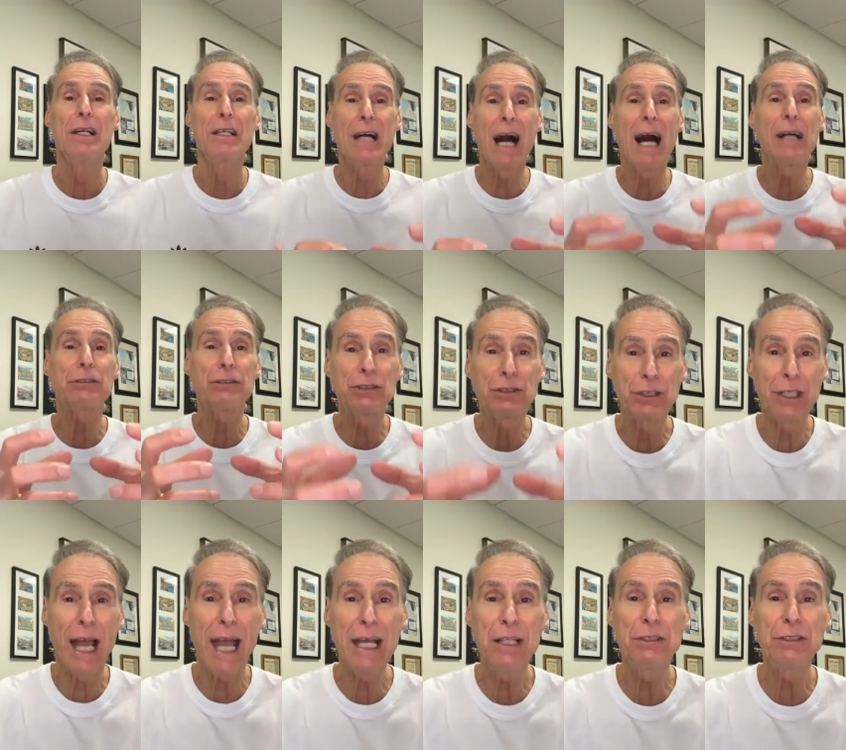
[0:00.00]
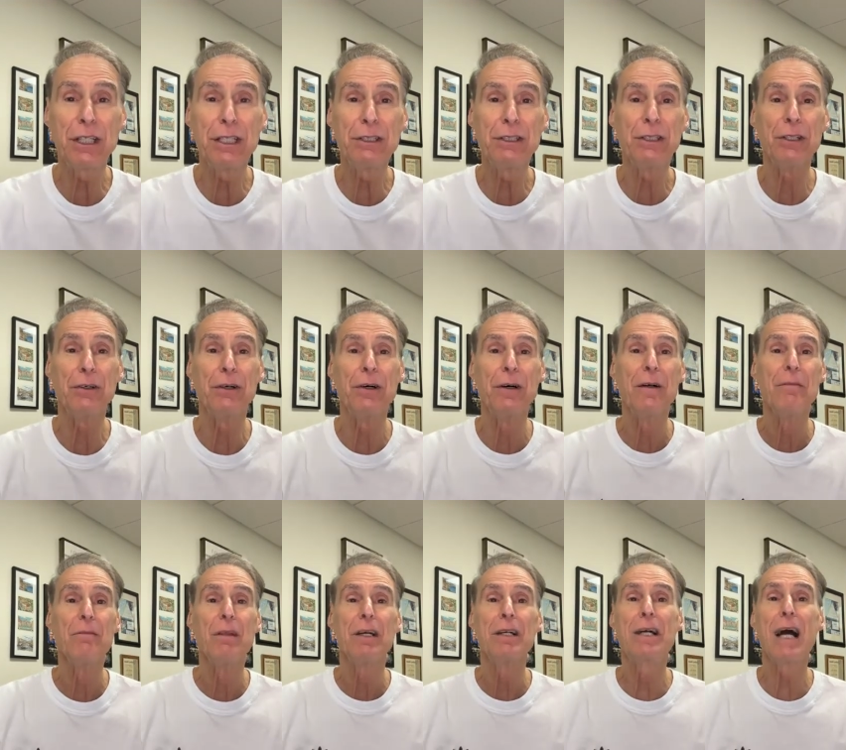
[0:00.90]
God's changing you.
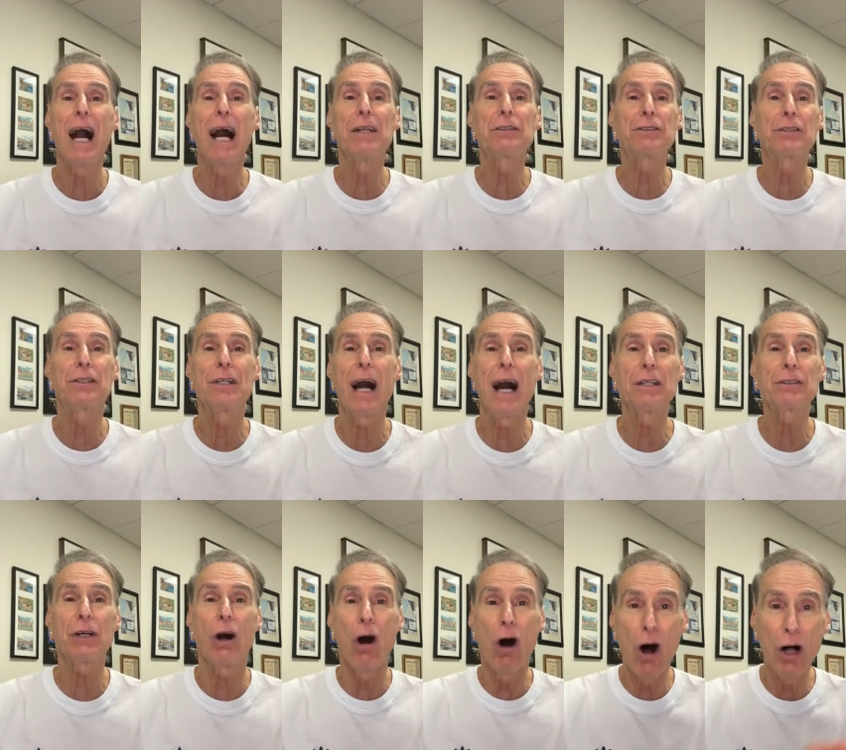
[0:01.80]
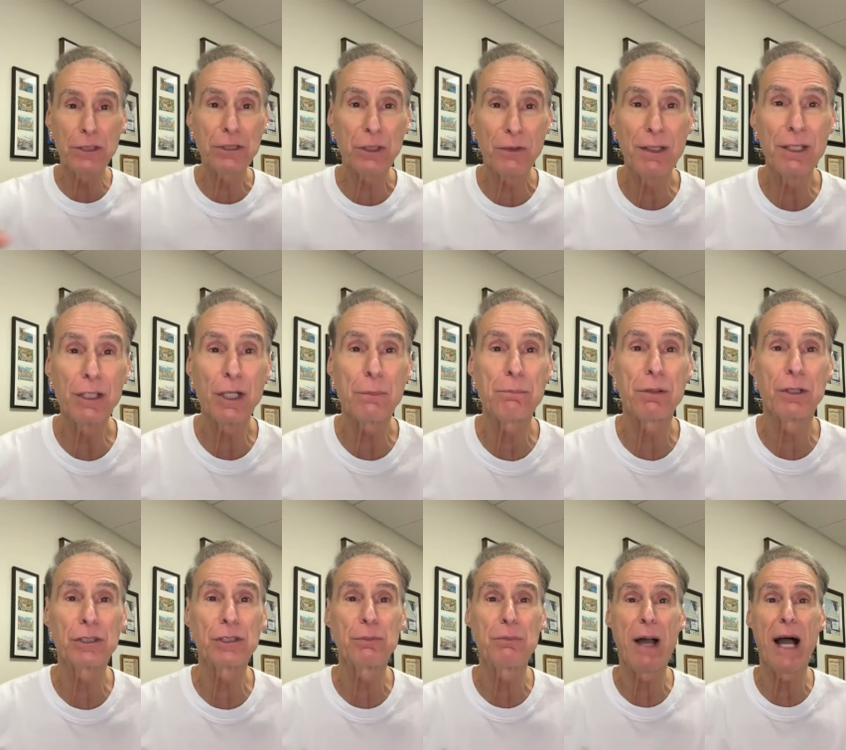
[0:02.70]
God's, God's altering your
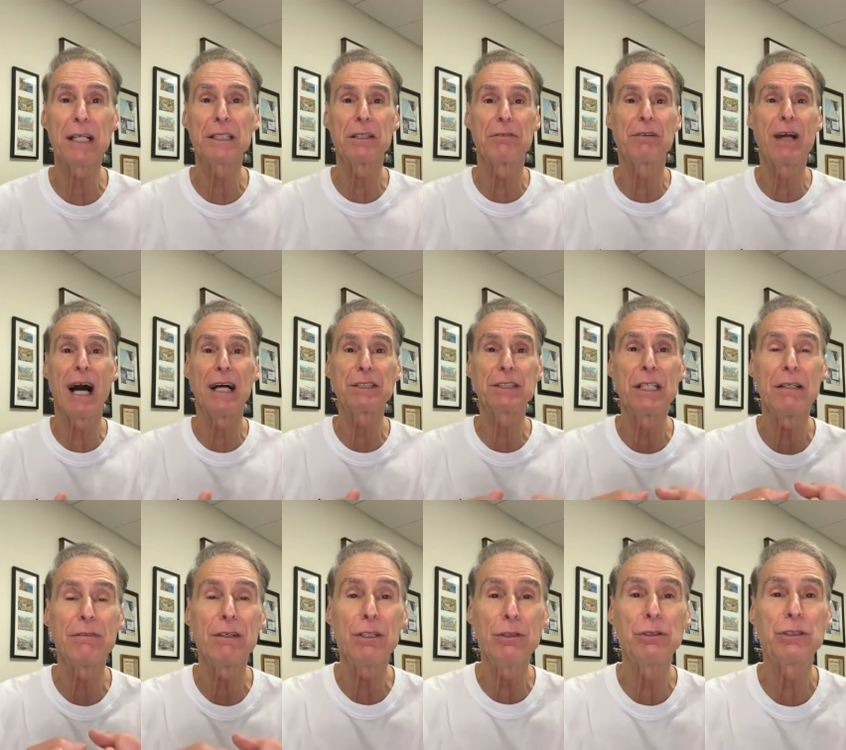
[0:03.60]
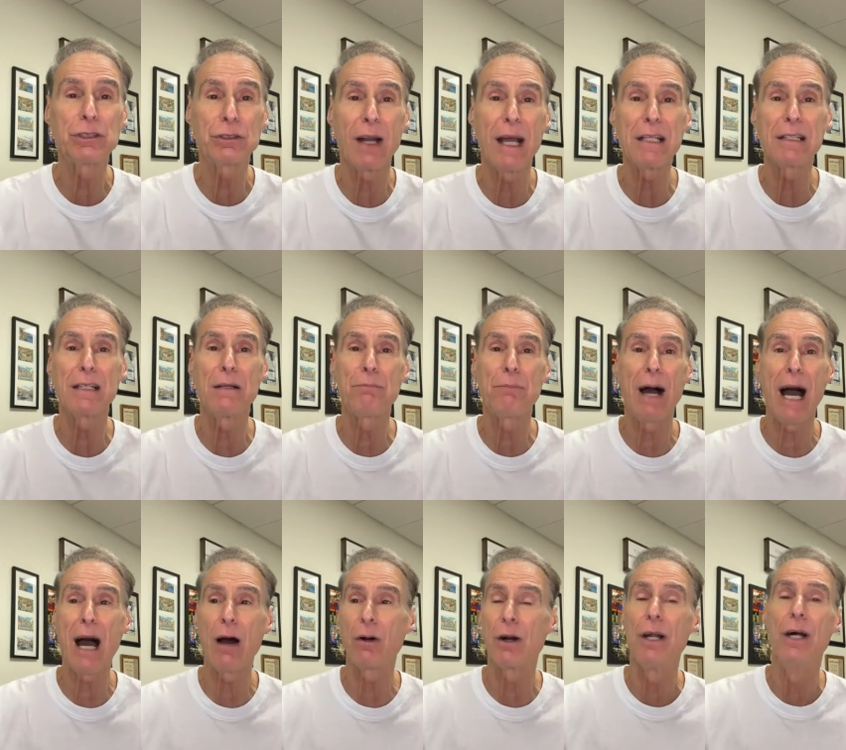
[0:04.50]
perspective. God's giving you strength and
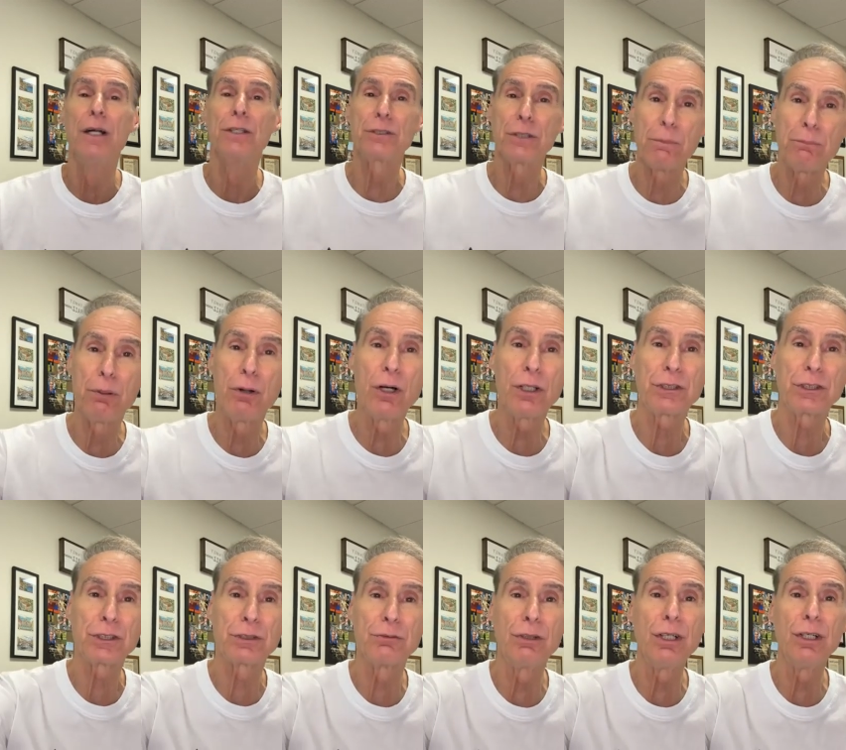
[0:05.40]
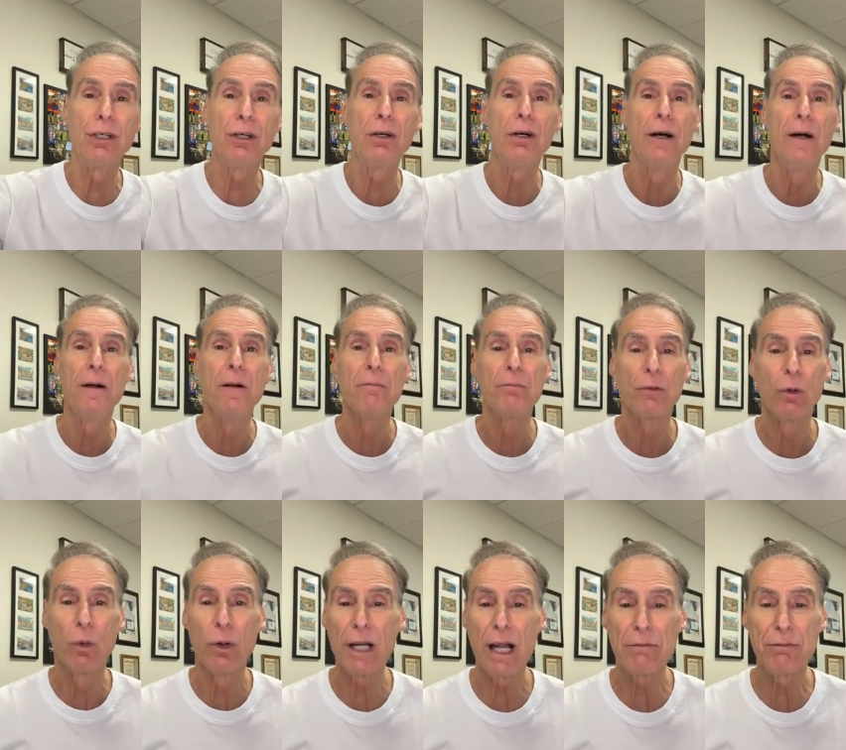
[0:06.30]
power to push through
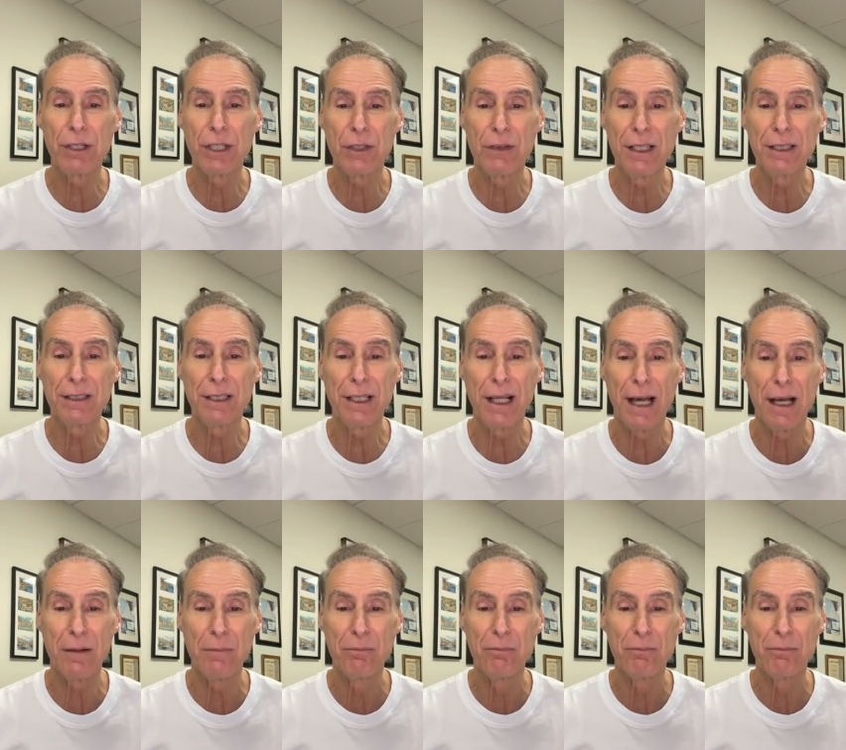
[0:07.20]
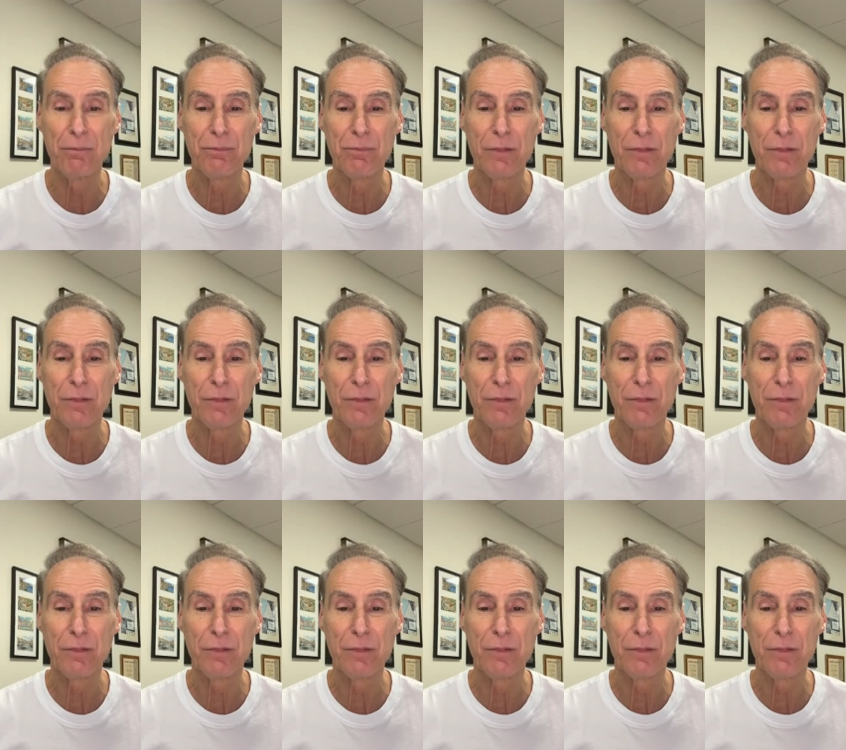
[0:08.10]
whatever you're in today.